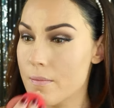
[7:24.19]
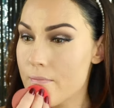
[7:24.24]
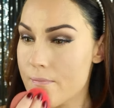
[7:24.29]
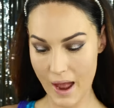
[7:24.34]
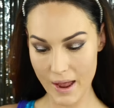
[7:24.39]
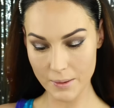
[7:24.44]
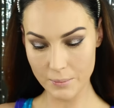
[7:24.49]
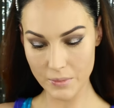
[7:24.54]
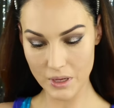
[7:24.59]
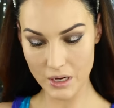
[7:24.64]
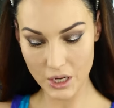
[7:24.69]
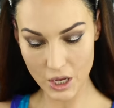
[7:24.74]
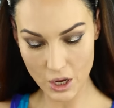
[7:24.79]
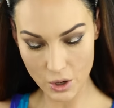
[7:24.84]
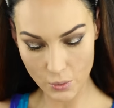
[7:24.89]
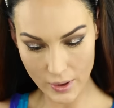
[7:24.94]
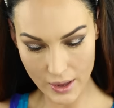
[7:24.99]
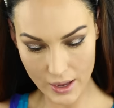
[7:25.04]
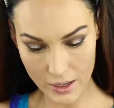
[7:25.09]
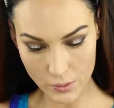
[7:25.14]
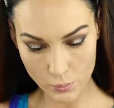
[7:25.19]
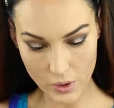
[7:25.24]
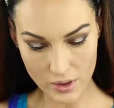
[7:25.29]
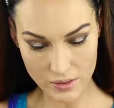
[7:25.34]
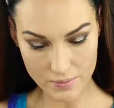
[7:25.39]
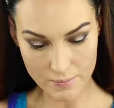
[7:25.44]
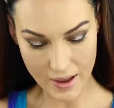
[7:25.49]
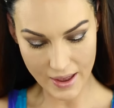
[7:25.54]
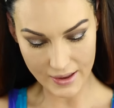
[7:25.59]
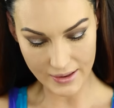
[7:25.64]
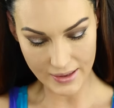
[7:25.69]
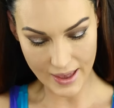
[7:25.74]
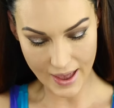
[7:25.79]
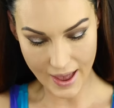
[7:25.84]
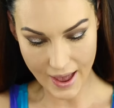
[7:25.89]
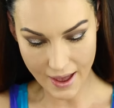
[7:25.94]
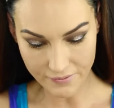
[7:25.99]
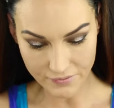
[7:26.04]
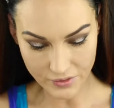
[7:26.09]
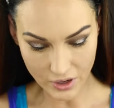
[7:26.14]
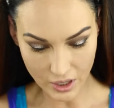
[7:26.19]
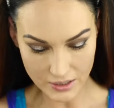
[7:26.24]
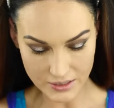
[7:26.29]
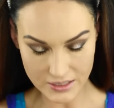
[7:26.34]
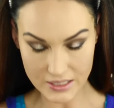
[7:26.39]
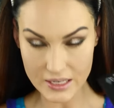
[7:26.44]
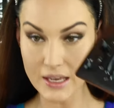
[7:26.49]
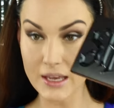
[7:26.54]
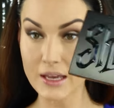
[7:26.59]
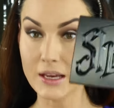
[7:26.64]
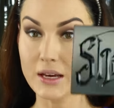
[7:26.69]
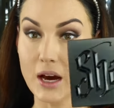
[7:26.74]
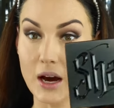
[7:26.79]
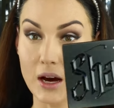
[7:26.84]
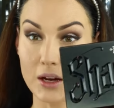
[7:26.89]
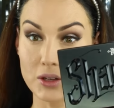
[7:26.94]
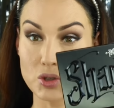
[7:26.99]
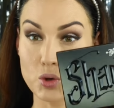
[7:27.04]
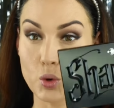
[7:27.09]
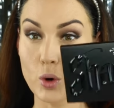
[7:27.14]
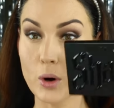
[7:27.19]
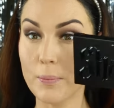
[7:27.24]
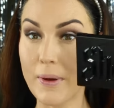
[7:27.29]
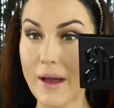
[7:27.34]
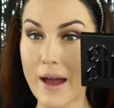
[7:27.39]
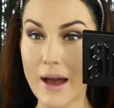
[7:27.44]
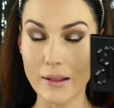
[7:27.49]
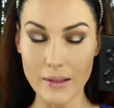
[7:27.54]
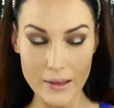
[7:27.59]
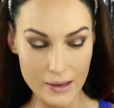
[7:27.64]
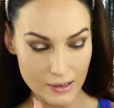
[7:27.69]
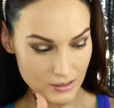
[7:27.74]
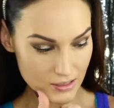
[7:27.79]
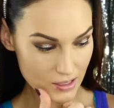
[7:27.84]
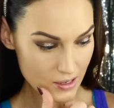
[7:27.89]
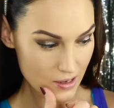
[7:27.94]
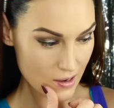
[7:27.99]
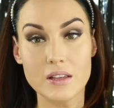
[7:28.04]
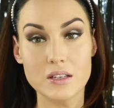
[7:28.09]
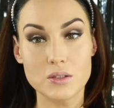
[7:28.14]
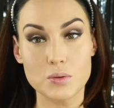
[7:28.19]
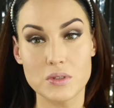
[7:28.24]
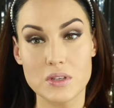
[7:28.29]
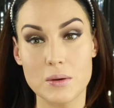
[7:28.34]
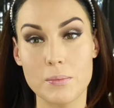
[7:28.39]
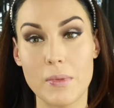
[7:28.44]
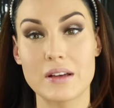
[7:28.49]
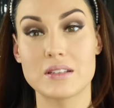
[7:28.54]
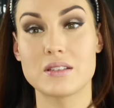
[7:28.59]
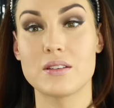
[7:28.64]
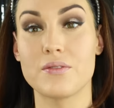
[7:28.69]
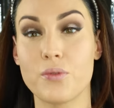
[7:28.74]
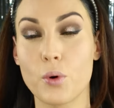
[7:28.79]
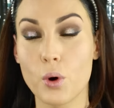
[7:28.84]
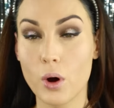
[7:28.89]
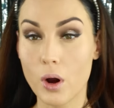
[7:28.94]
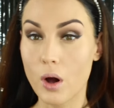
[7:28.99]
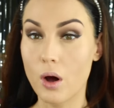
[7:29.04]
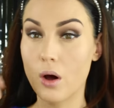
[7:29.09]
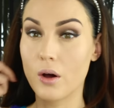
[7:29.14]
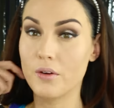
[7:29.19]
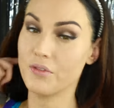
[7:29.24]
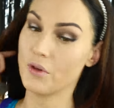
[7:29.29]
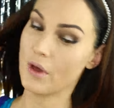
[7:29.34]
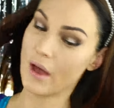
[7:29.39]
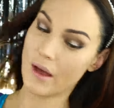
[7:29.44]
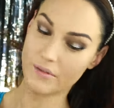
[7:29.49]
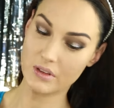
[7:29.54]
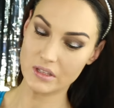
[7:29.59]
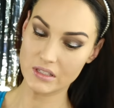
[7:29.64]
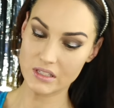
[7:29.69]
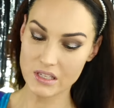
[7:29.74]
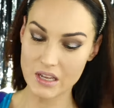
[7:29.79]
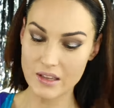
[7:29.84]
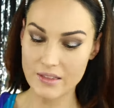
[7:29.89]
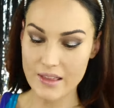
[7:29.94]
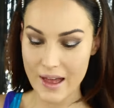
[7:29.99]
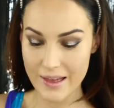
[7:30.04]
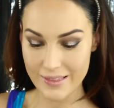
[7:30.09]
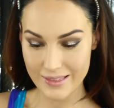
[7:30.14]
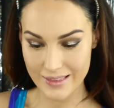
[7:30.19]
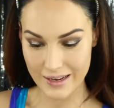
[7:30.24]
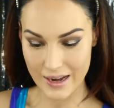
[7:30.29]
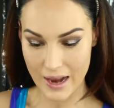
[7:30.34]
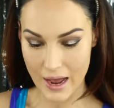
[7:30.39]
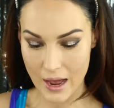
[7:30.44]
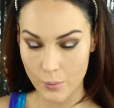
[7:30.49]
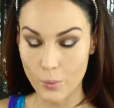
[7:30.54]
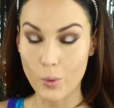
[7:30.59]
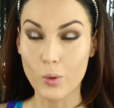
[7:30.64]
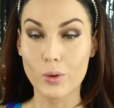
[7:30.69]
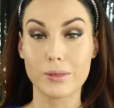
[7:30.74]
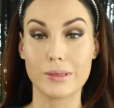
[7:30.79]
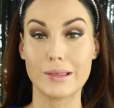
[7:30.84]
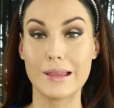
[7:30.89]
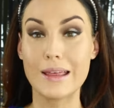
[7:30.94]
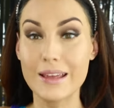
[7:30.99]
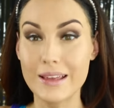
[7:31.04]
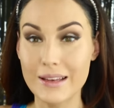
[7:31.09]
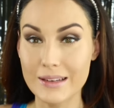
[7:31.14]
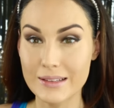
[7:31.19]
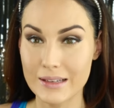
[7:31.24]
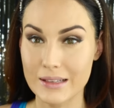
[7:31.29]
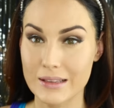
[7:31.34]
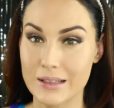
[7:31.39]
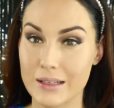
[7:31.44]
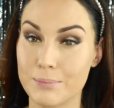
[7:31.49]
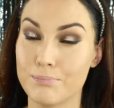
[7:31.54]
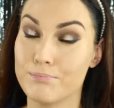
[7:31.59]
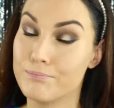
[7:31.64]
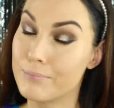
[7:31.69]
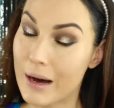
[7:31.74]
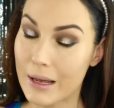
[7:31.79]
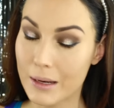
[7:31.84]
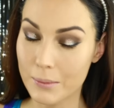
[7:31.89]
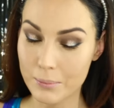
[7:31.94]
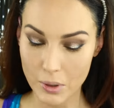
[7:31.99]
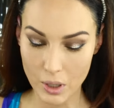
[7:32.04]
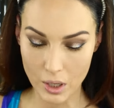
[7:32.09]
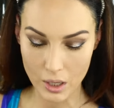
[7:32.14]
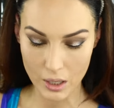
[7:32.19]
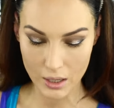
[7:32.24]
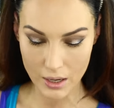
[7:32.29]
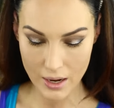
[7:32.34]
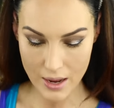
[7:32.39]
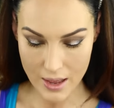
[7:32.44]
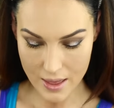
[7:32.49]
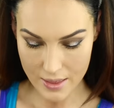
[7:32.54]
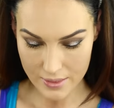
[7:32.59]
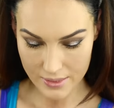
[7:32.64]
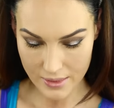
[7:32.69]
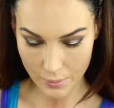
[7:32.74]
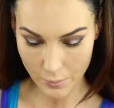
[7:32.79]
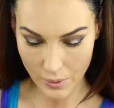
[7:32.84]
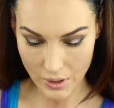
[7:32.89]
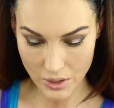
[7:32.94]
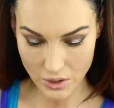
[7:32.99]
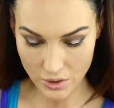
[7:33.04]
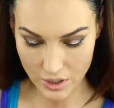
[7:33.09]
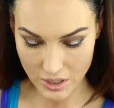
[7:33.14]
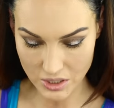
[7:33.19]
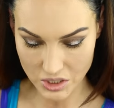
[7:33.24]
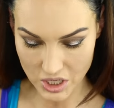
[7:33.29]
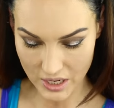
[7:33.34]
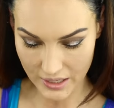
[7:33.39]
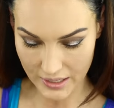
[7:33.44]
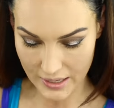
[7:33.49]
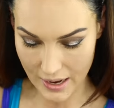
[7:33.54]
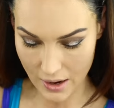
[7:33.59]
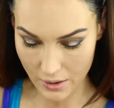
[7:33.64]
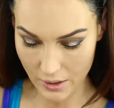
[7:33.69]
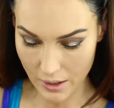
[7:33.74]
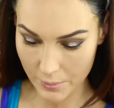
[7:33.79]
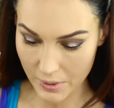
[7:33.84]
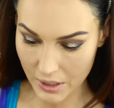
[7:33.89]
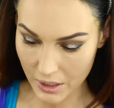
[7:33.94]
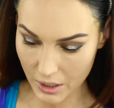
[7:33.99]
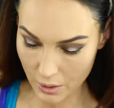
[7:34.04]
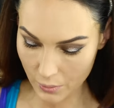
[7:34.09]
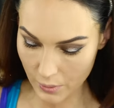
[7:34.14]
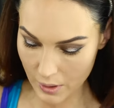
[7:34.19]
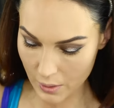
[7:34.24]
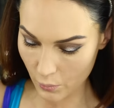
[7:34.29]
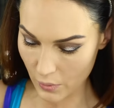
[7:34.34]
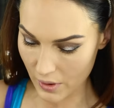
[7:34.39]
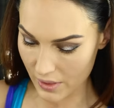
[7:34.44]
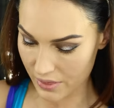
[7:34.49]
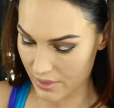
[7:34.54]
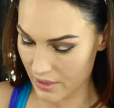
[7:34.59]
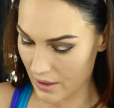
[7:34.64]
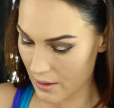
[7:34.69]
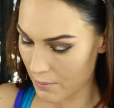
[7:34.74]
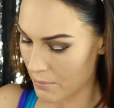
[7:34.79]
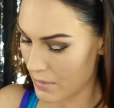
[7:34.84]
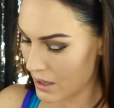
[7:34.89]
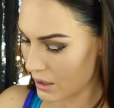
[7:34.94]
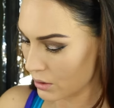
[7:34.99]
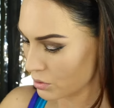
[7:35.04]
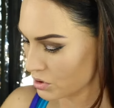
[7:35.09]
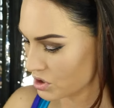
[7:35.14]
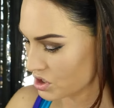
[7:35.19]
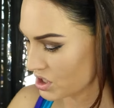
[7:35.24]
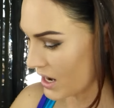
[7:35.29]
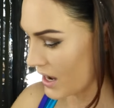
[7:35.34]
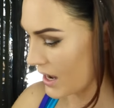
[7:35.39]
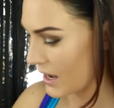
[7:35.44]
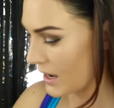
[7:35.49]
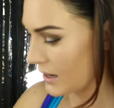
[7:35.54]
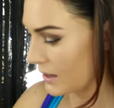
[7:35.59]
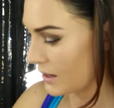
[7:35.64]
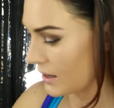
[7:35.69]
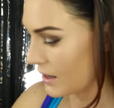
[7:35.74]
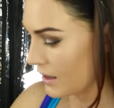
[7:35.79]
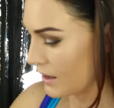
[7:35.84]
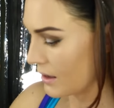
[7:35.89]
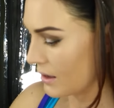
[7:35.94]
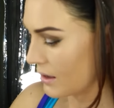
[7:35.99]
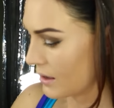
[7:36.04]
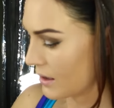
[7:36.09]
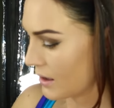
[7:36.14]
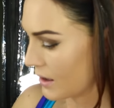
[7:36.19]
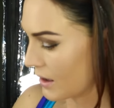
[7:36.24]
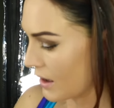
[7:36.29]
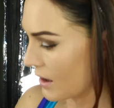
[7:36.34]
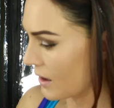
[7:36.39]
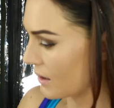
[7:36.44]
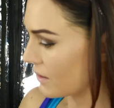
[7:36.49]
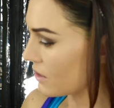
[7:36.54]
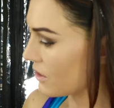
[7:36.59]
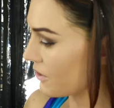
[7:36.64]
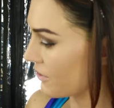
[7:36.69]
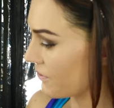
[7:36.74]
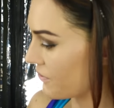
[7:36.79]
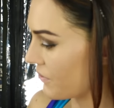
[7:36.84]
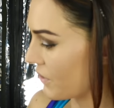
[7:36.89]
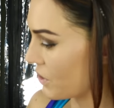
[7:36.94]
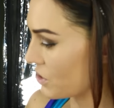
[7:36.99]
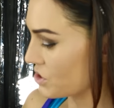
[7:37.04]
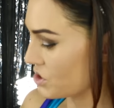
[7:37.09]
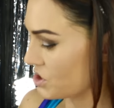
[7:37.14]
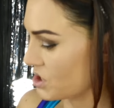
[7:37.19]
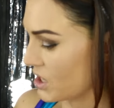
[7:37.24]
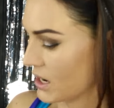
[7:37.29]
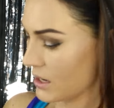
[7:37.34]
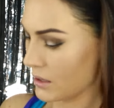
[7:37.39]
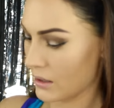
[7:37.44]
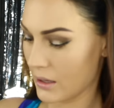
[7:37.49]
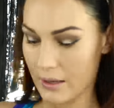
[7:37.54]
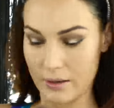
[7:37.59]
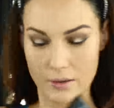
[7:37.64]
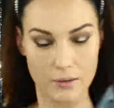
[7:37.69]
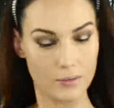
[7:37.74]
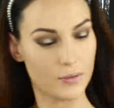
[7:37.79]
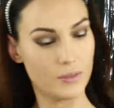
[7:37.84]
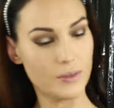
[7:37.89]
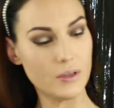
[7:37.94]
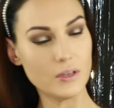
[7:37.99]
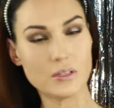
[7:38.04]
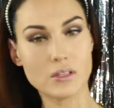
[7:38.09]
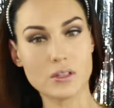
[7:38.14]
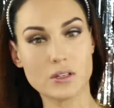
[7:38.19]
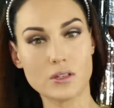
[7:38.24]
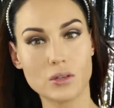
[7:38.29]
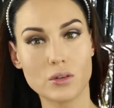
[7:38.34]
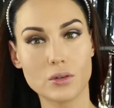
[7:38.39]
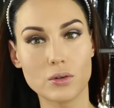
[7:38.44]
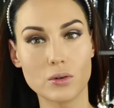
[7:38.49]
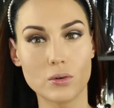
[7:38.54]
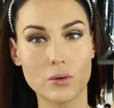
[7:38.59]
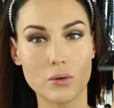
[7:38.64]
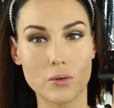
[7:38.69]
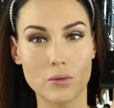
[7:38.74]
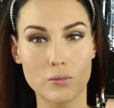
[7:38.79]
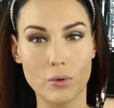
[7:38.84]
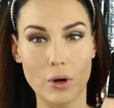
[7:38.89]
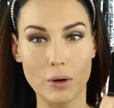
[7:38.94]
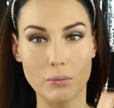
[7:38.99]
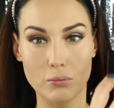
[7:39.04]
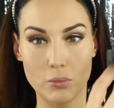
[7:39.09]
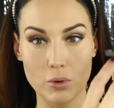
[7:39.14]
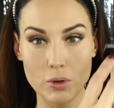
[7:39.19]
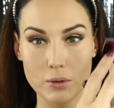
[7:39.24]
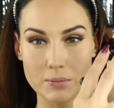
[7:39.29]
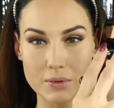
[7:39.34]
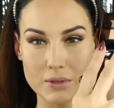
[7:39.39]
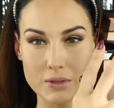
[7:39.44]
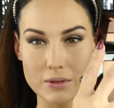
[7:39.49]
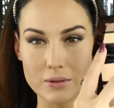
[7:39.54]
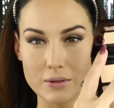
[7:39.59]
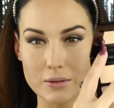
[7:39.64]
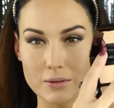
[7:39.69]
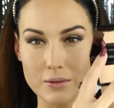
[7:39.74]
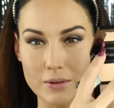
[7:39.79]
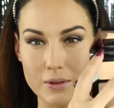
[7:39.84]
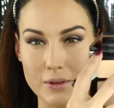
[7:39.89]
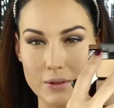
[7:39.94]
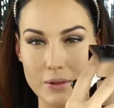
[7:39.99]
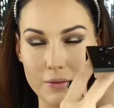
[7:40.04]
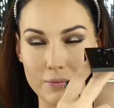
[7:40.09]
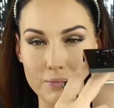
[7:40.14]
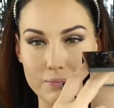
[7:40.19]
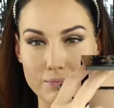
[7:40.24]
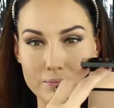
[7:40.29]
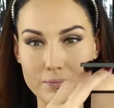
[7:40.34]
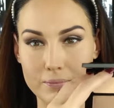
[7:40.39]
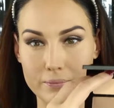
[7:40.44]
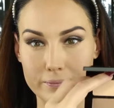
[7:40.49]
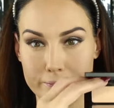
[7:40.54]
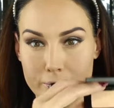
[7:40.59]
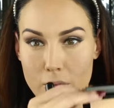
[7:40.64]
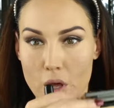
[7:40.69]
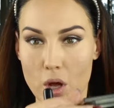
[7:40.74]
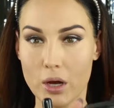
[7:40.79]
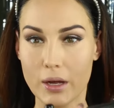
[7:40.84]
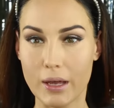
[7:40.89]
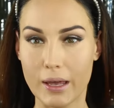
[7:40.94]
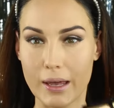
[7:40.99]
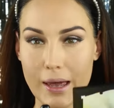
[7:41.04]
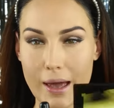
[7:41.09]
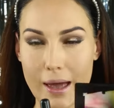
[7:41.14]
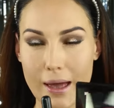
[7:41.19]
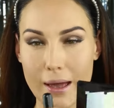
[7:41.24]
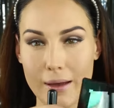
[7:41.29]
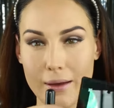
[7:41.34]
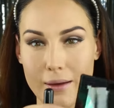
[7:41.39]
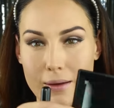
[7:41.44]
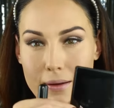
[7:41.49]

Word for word: I am going to go in with my Kat Von D Contour Palette. This was in my Sephora haul. If you haven't seen that, then I will link it in the bottom bar. That way you can check it out. I'm going to go in with the middle shade and the first shade, like these two, whoops, the, mm, okay.